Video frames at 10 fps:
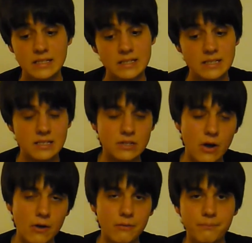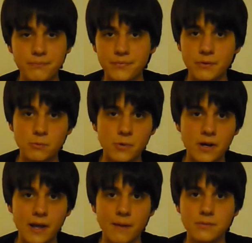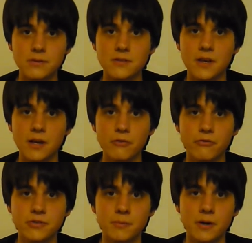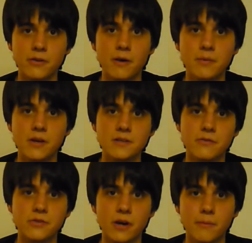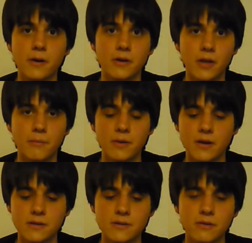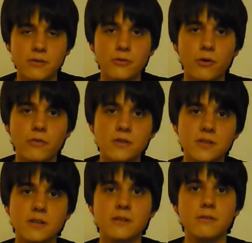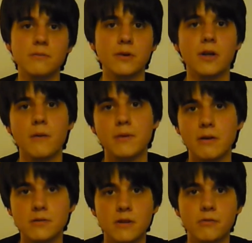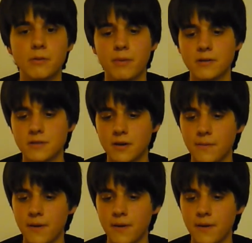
it's not really up to the scale of some other IPAs I've tried, American IPAs. So the Dogfish 60-minute IPA was definitely better.